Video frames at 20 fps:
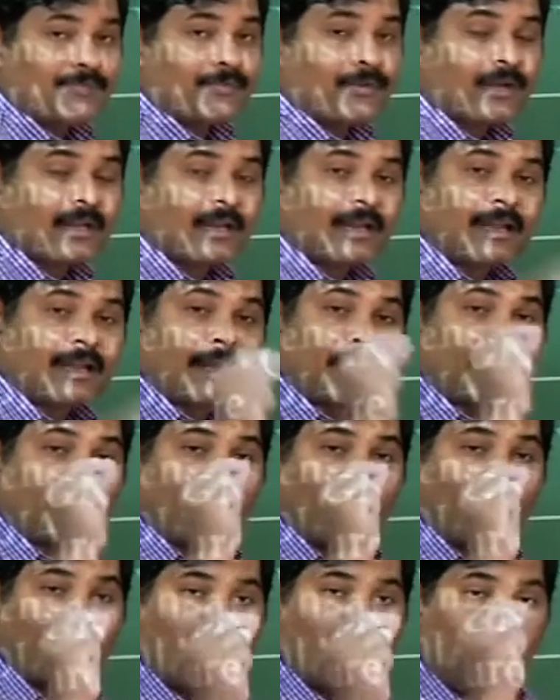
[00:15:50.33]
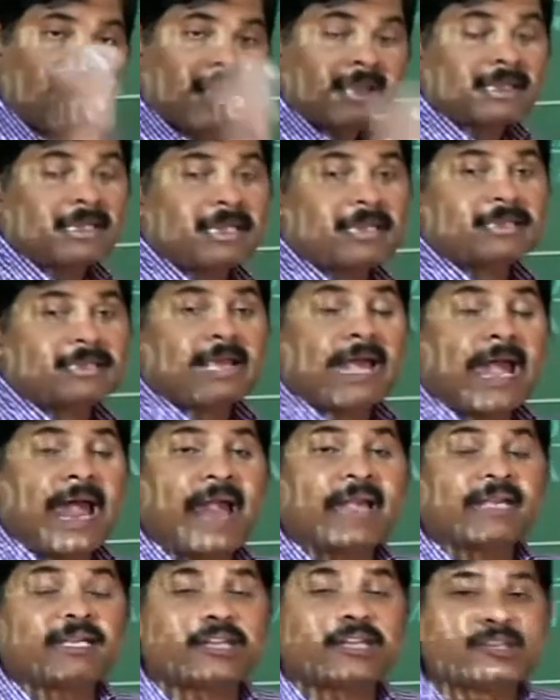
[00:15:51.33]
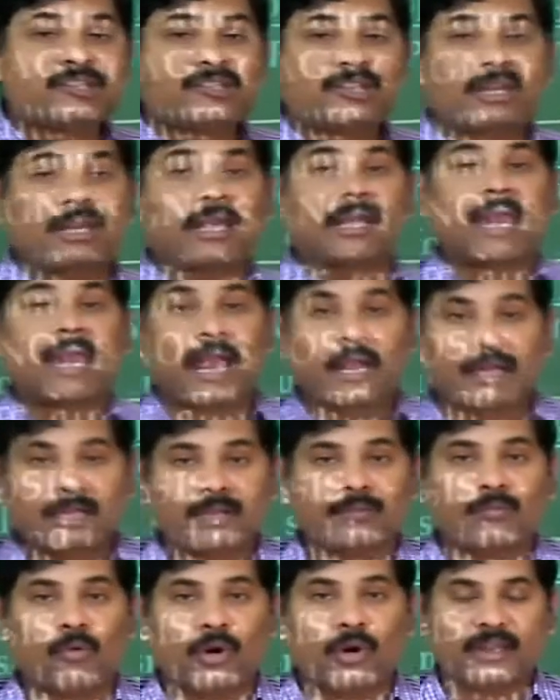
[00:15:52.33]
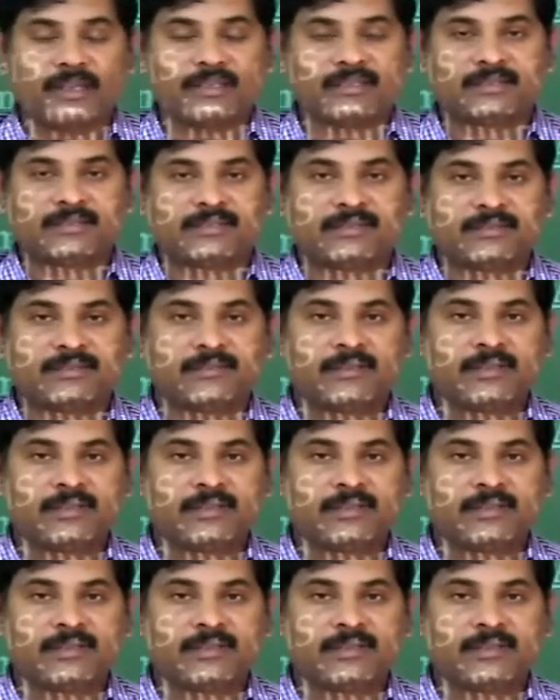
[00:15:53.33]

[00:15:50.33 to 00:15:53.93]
for marking the antigen and antibodies.